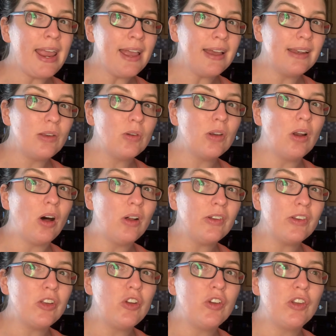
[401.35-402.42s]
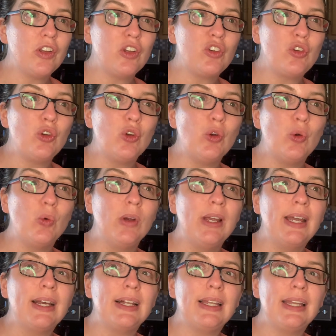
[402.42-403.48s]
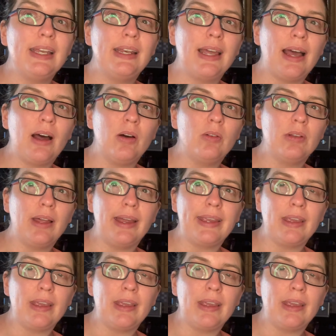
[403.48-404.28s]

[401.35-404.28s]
And you can also use it to clean out like